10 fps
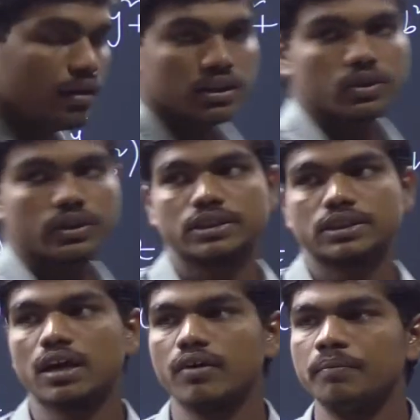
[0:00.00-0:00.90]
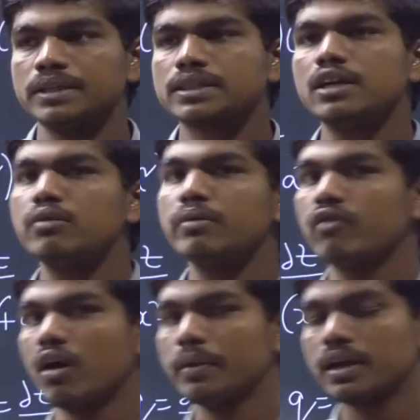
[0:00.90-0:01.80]
So this is how basically you'll be
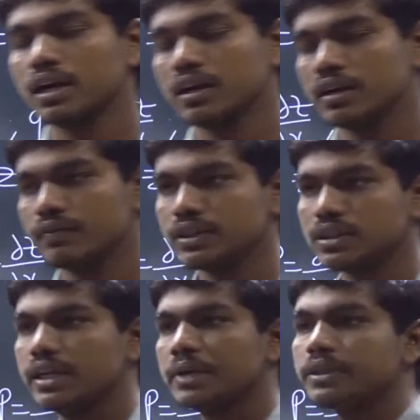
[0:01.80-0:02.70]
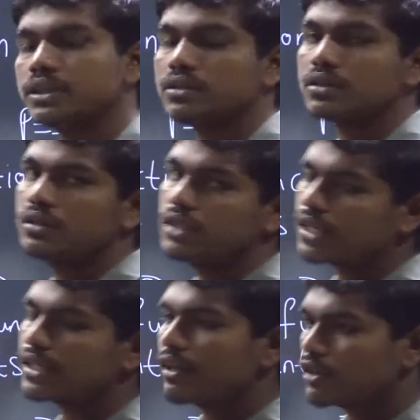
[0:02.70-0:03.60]
forming differential equations.
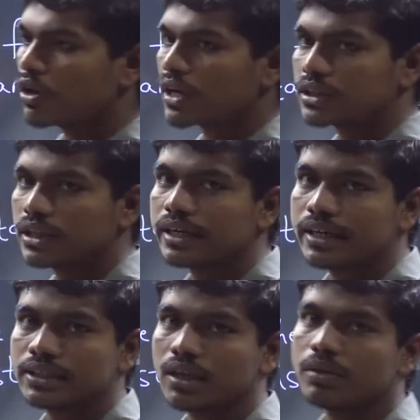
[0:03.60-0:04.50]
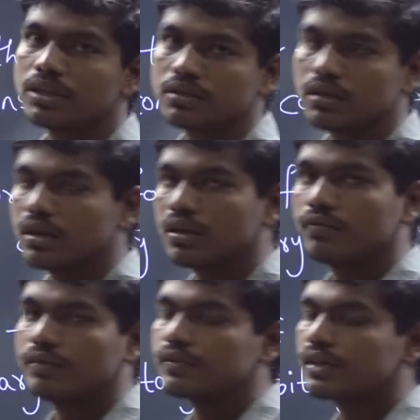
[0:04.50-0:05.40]
Generally, they are not asked in GATE examination
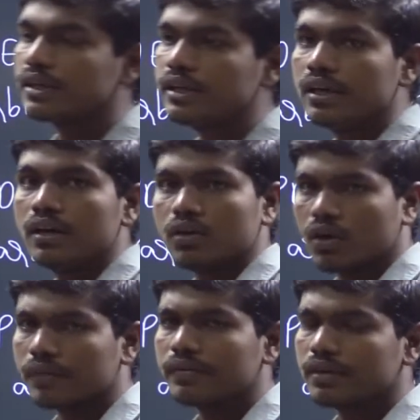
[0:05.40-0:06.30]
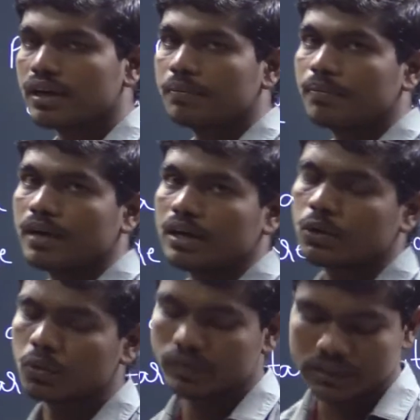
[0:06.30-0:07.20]
frequently. Not even
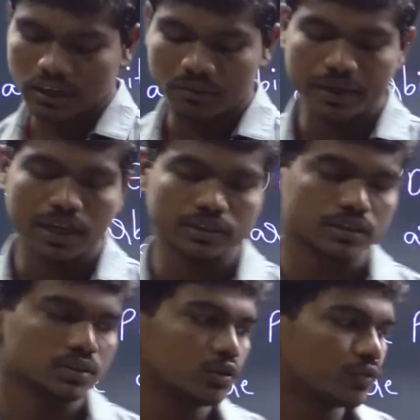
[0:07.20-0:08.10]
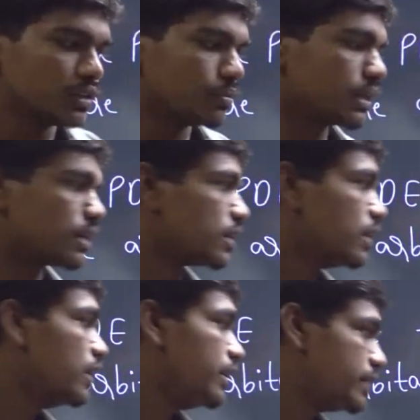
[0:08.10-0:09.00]
2 questions have been asked so far, but
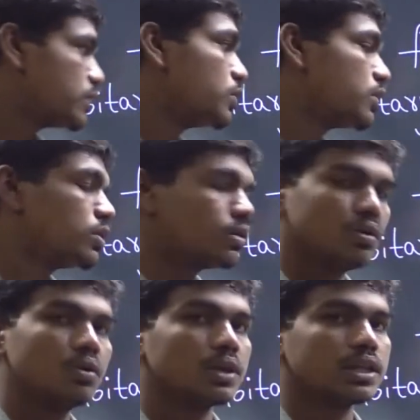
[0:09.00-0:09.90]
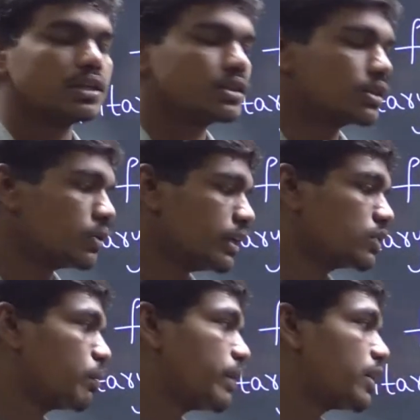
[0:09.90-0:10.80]
it's good to know the things. Okay,
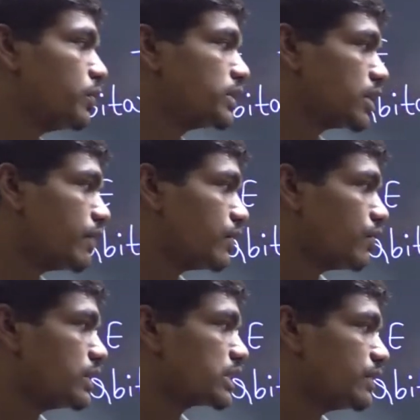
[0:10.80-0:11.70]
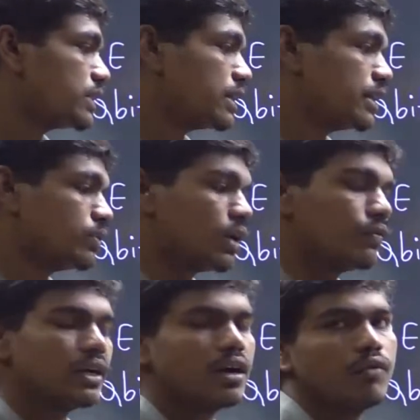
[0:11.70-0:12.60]
so PQ is equal to 4xyz is one
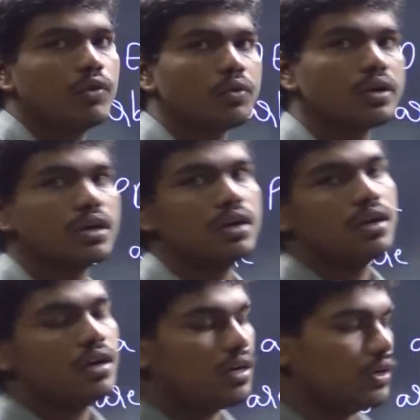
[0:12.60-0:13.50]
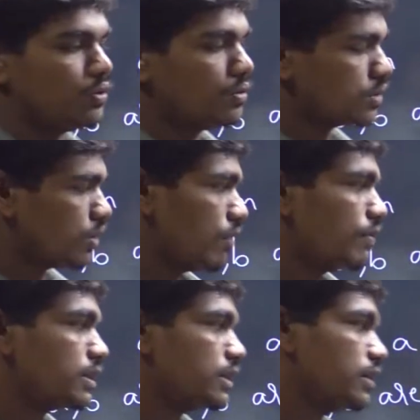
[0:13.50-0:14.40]
way how you could, solve
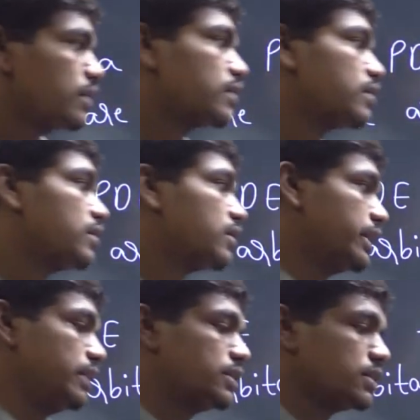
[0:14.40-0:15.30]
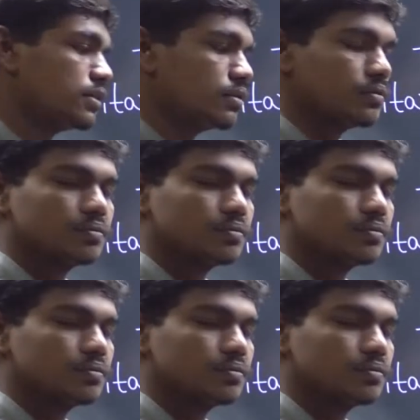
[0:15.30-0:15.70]
for the things.